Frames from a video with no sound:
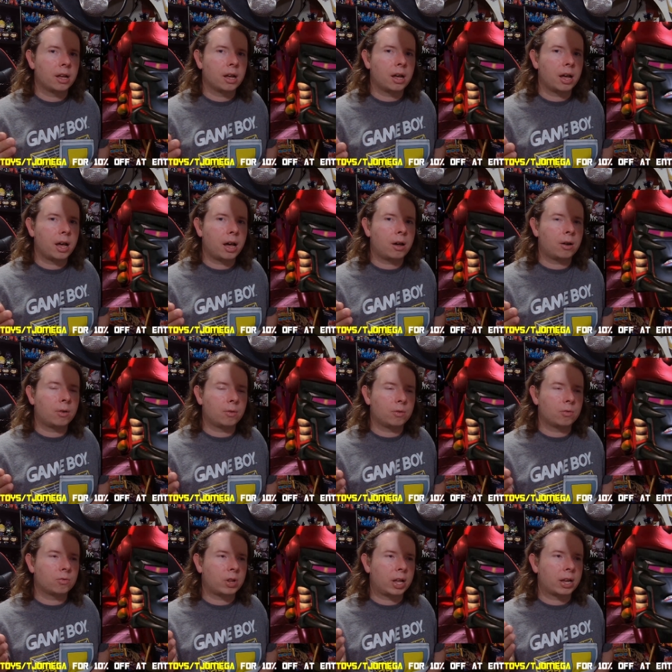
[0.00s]
uh
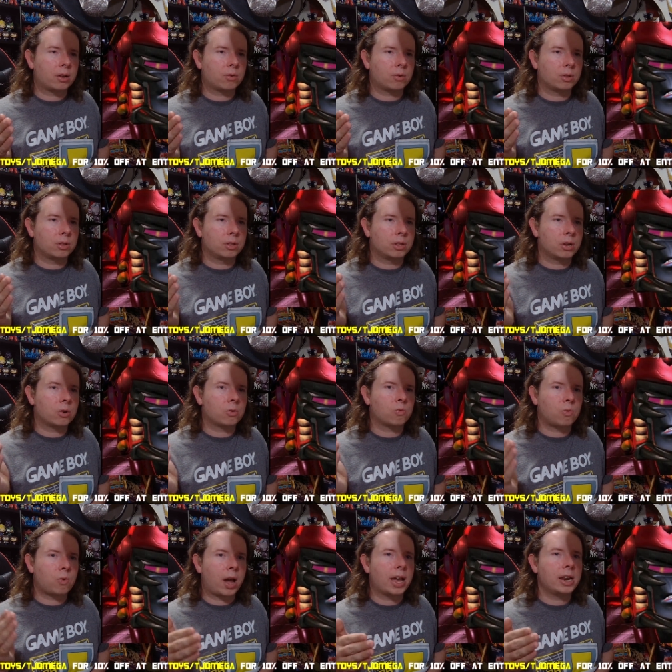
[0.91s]
like they're
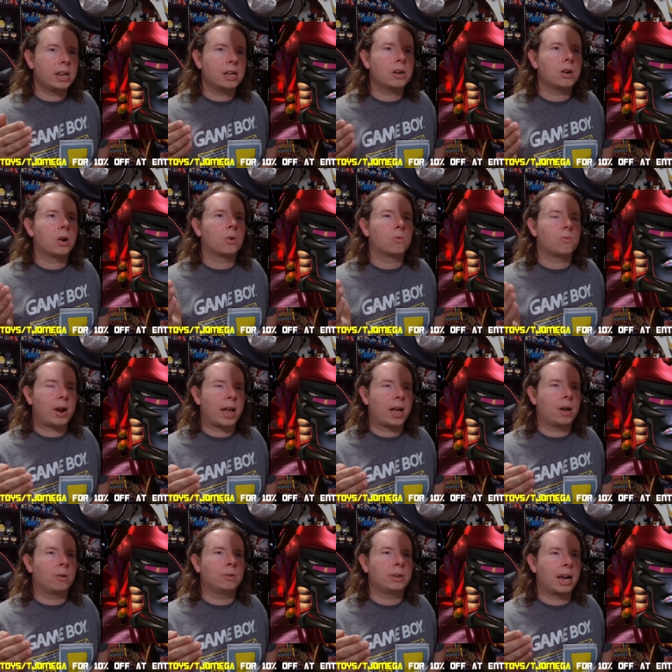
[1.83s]
writing
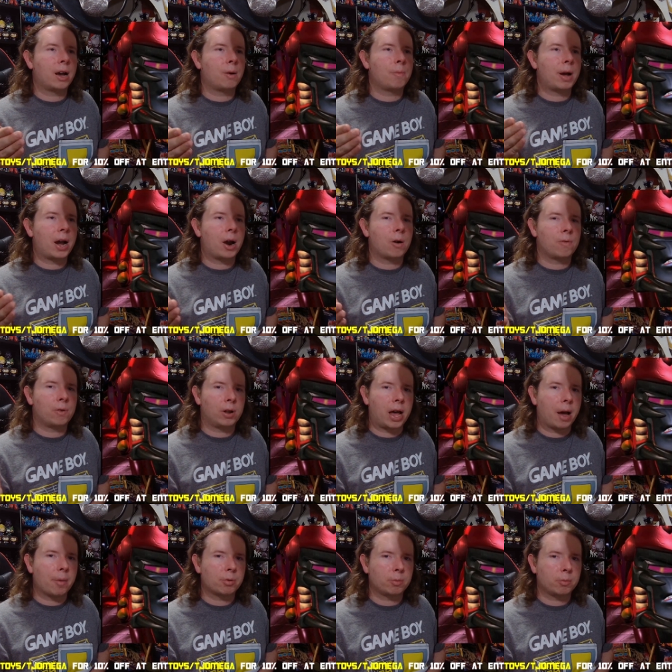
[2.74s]
around how powerful
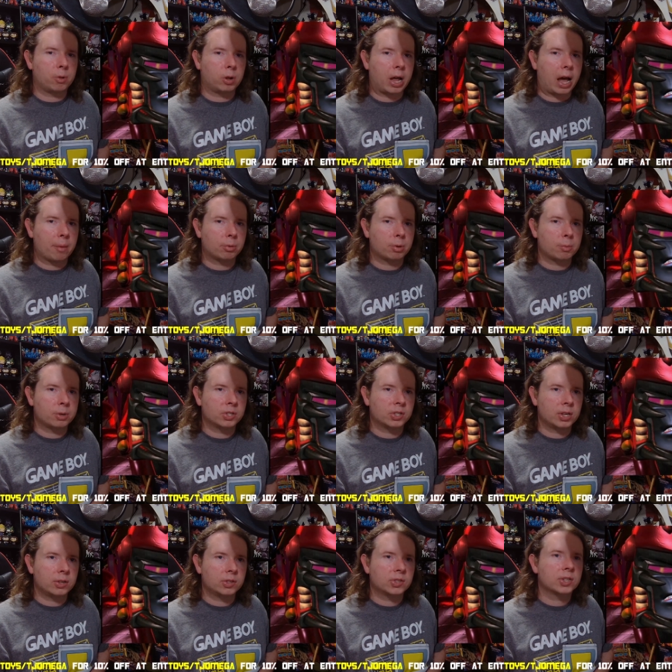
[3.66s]
Optimal
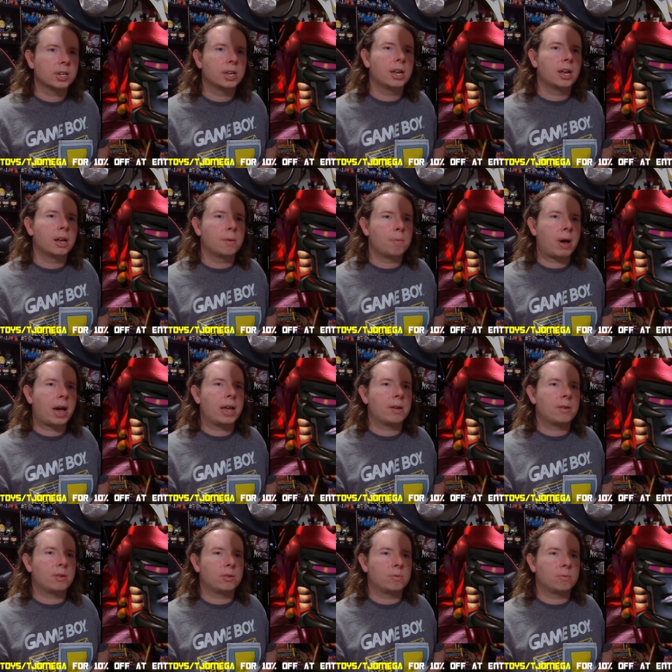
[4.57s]
Optimus is
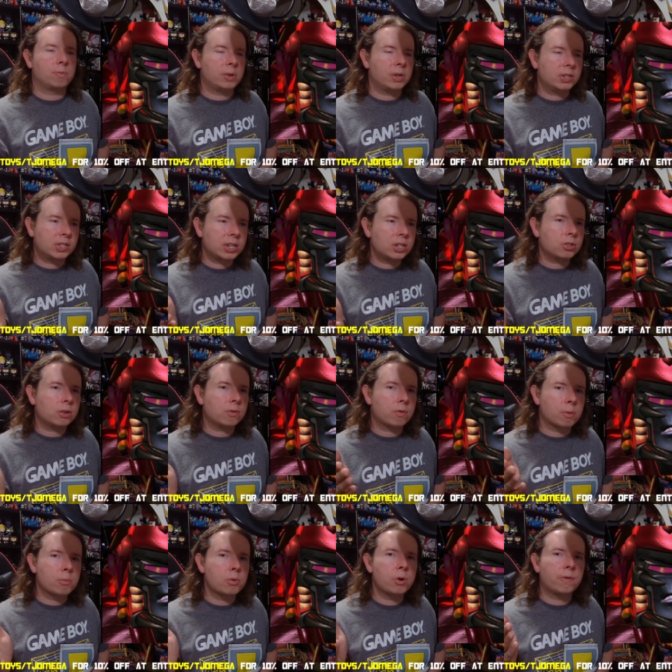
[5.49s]
by essentially
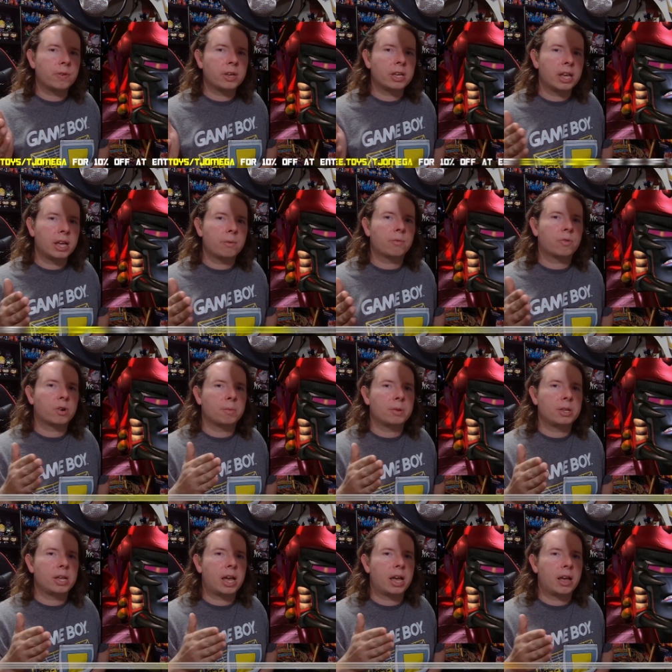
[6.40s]
removing him from
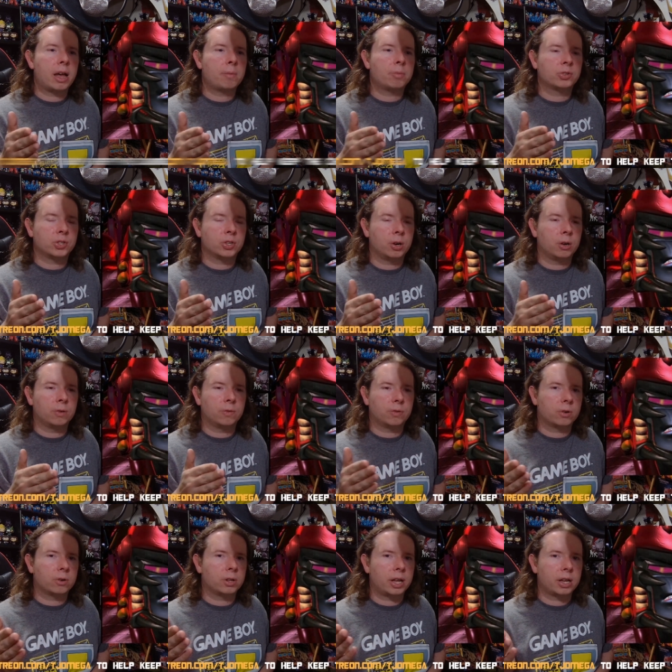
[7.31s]
the episode
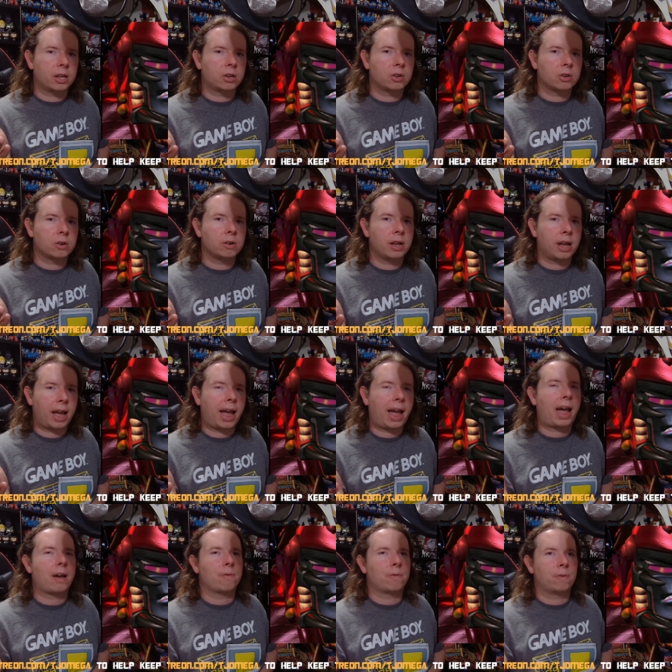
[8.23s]
for like a good
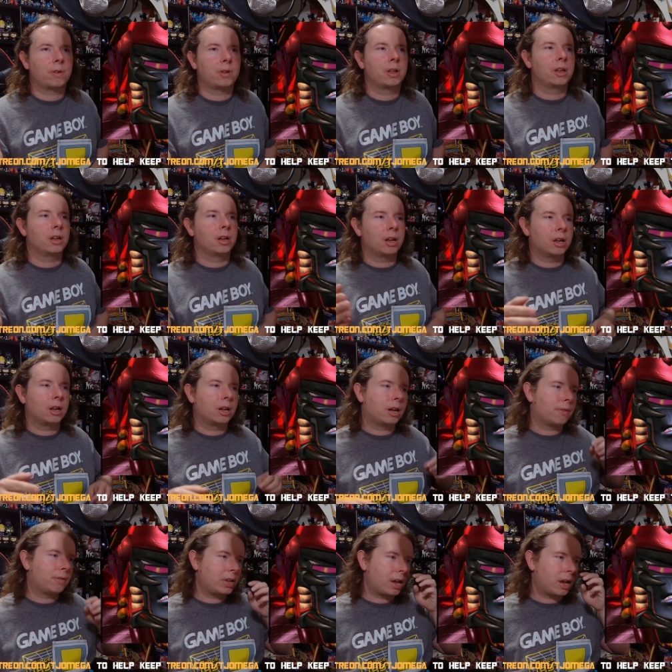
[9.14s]
half
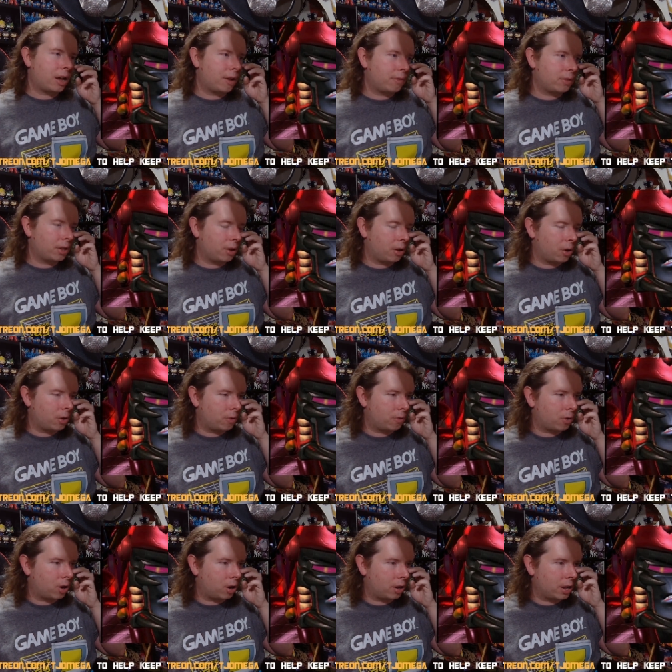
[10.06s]
of the of the
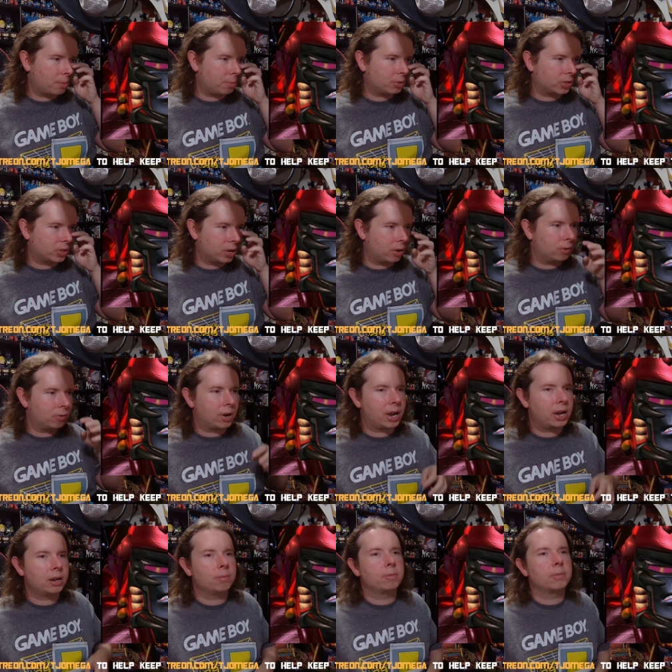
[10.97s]
overall episode, right?